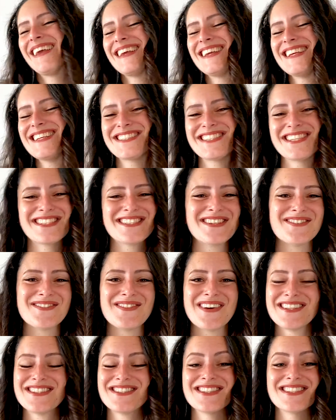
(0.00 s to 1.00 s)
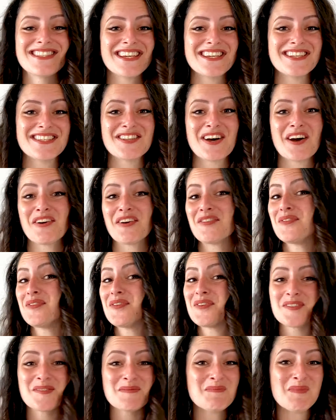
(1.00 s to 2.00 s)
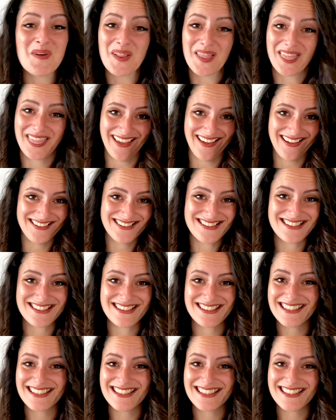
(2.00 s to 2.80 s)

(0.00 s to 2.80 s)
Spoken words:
It's just a way to say sorry for small things.